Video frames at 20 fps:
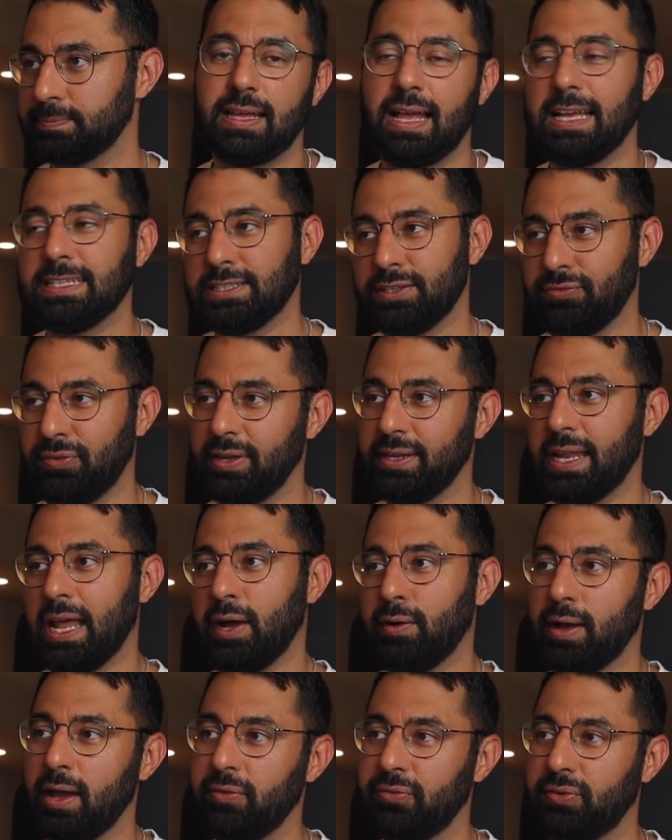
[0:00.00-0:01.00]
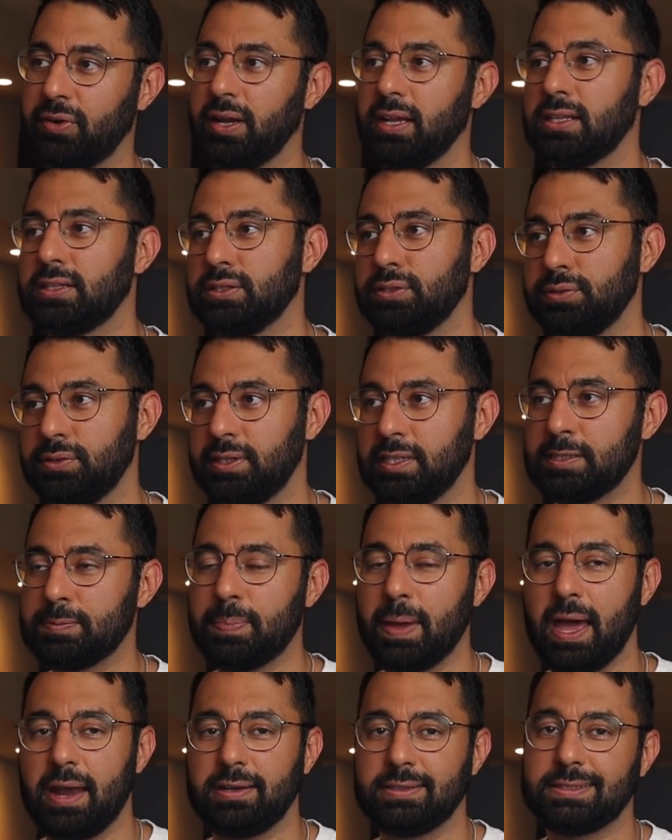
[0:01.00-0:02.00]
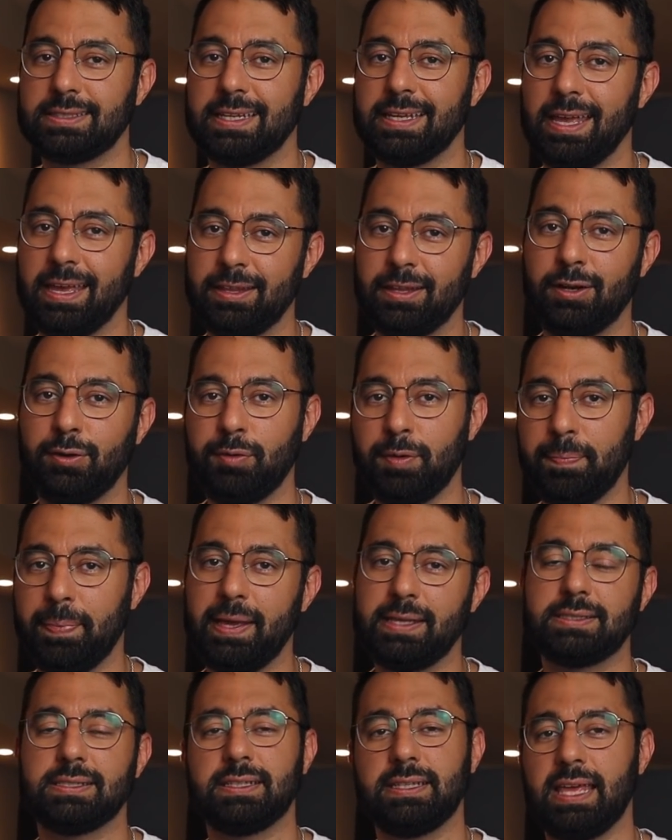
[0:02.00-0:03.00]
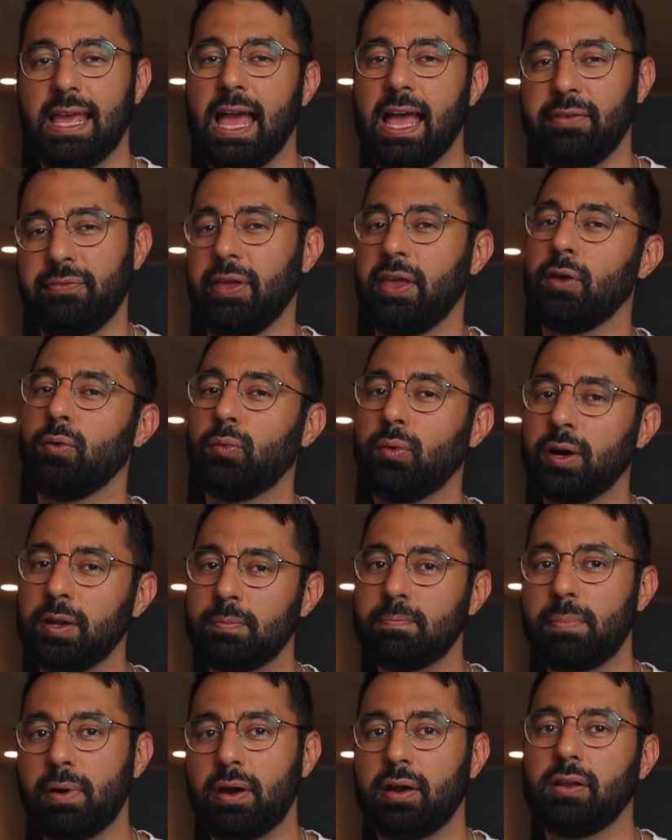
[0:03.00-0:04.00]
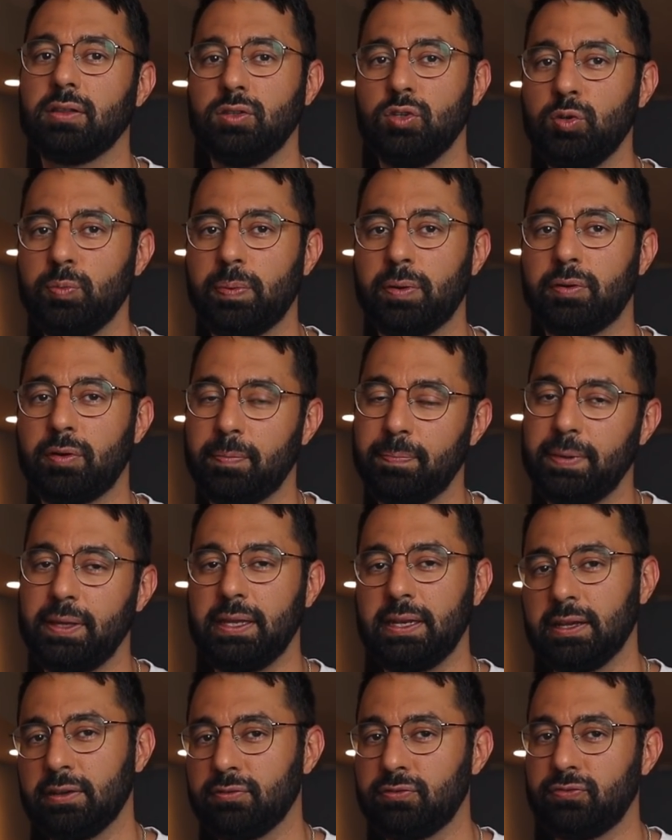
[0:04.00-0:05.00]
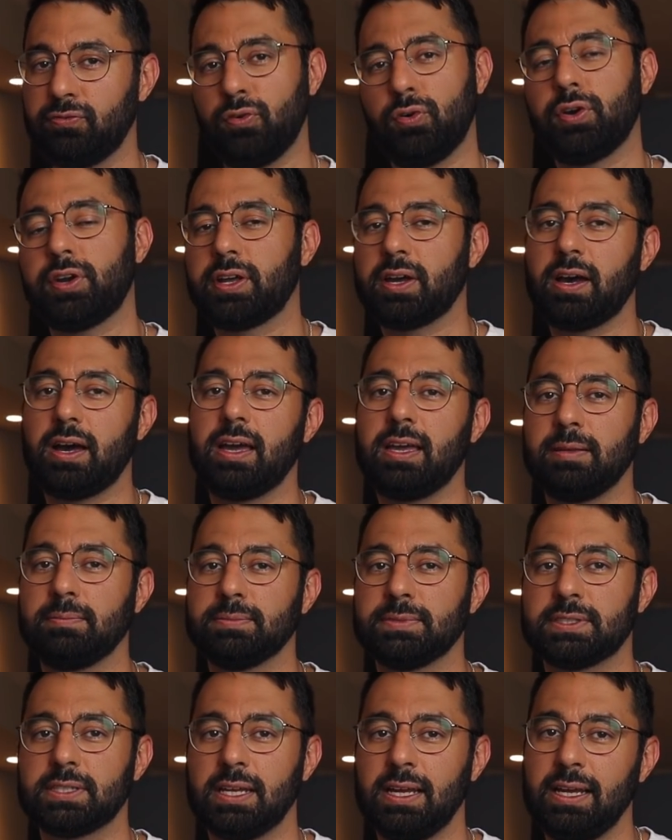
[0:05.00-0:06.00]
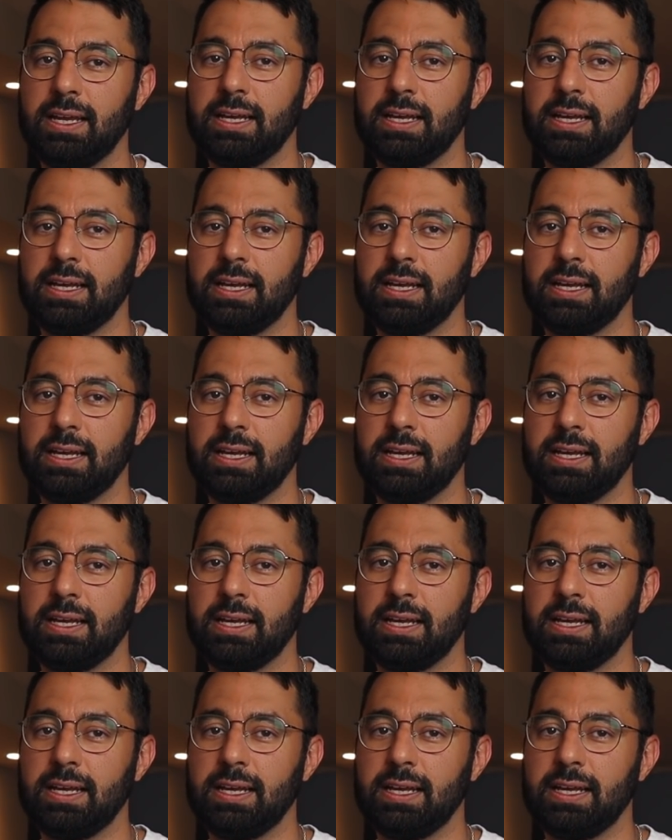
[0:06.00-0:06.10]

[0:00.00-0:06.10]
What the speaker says: As of right now, after I glued these patterns together, we basically have a 1 bar loop repeating 4 times.